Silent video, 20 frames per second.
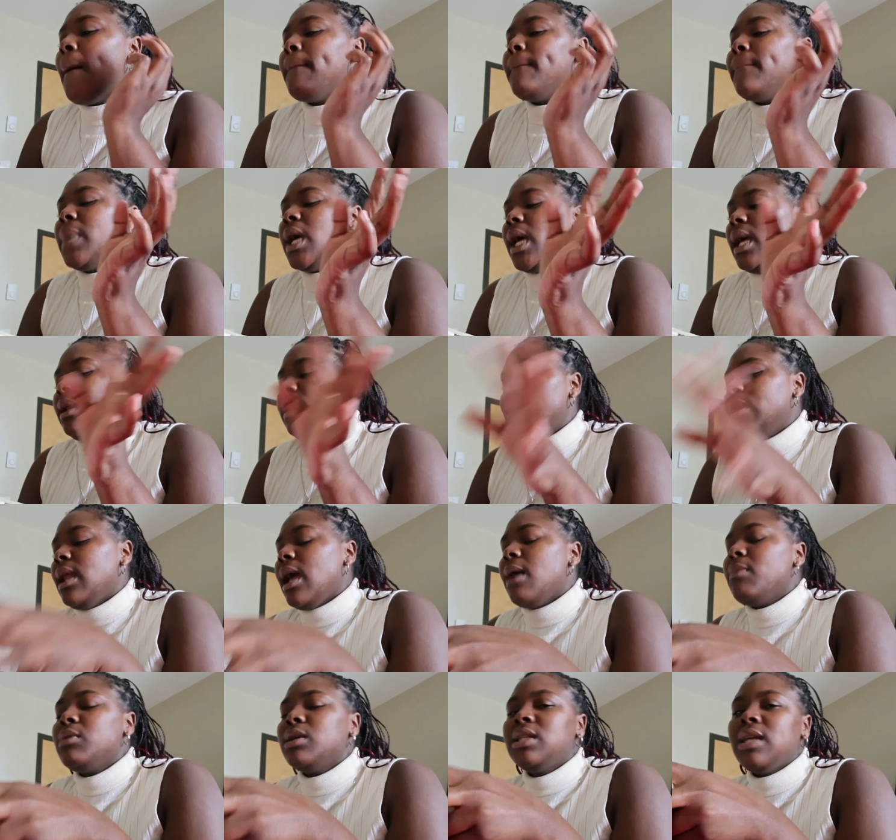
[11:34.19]
But
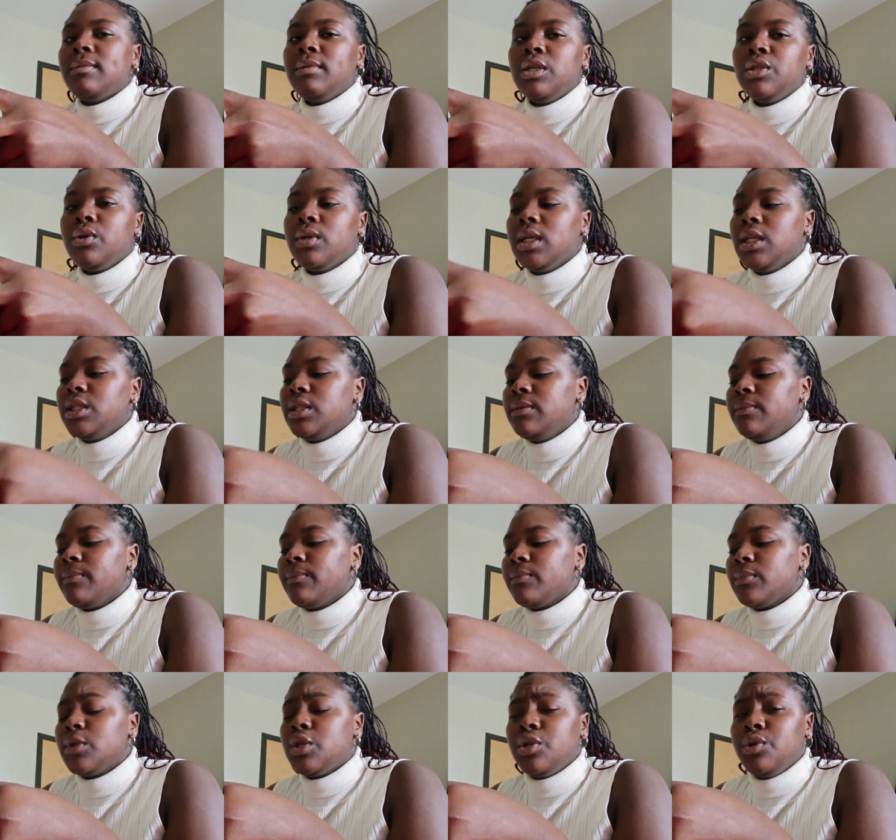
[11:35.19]
now I'm on chapter
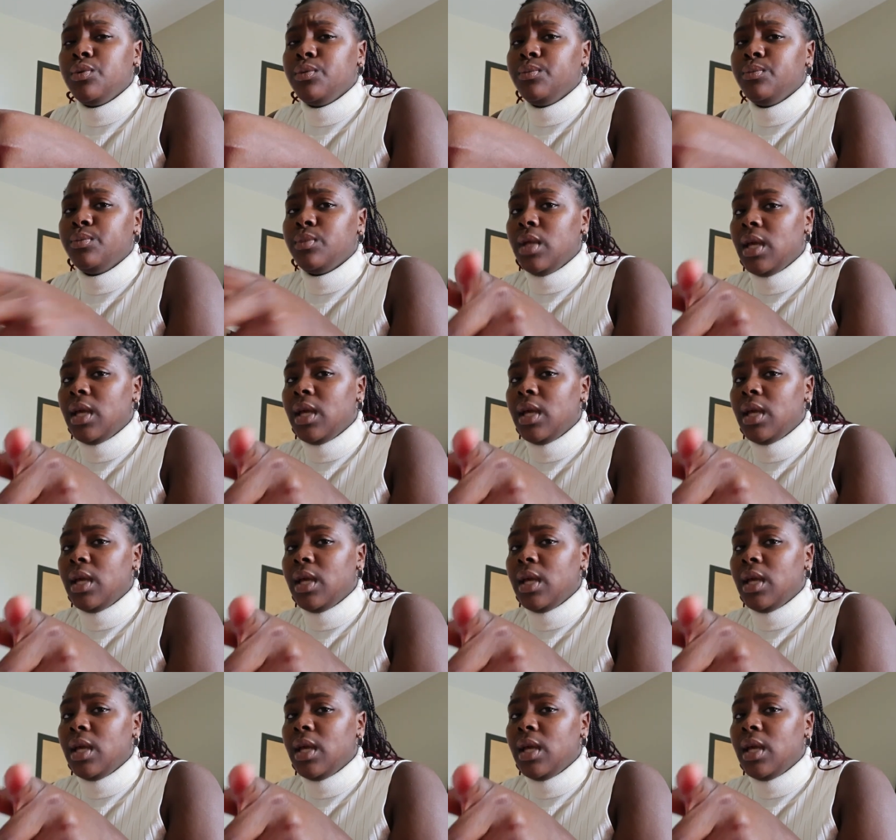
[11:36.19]
22.